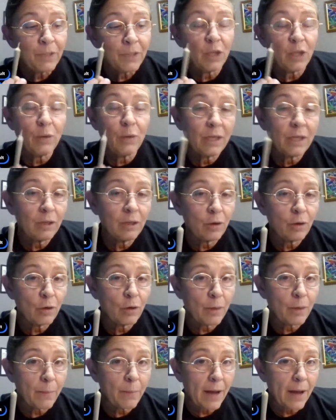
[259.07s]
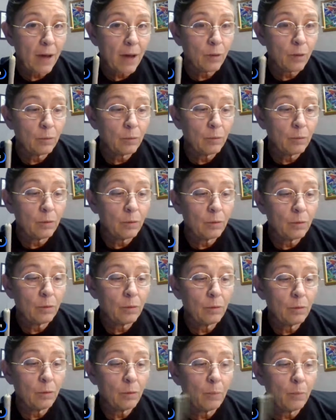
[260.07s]
you can learn about
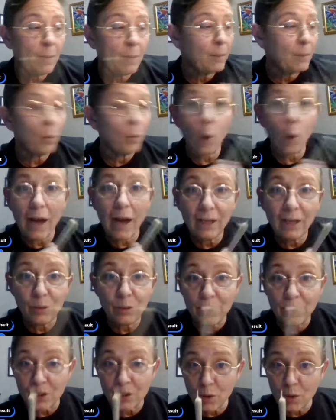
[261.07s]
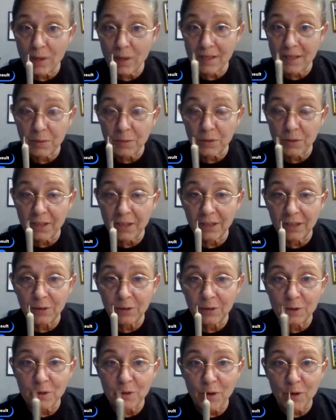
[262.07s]
maybe why you enjoy this
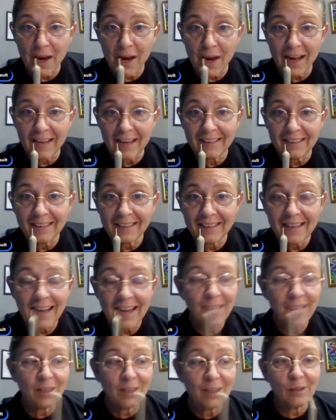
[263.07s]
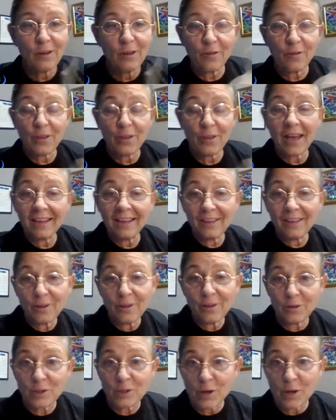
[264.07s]
particular strain and then look for that in
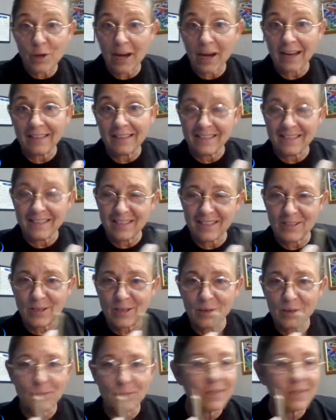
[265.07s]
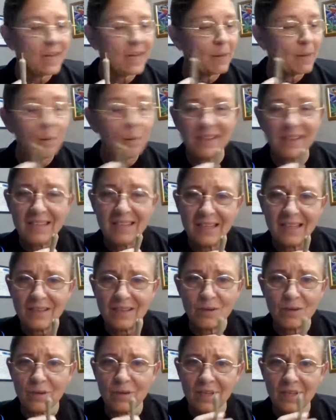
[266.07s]
other strains. You see what I'm saying? It makes it
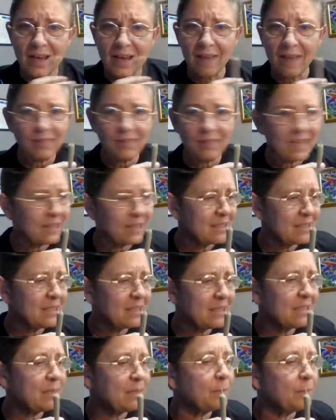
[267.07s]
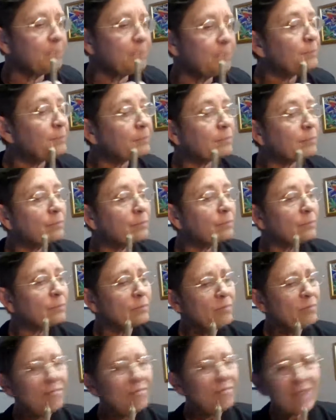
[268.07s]
easier to navigate the system
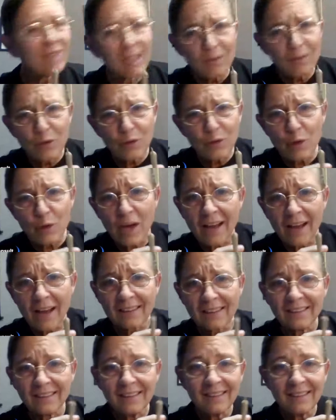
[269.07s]
if you're not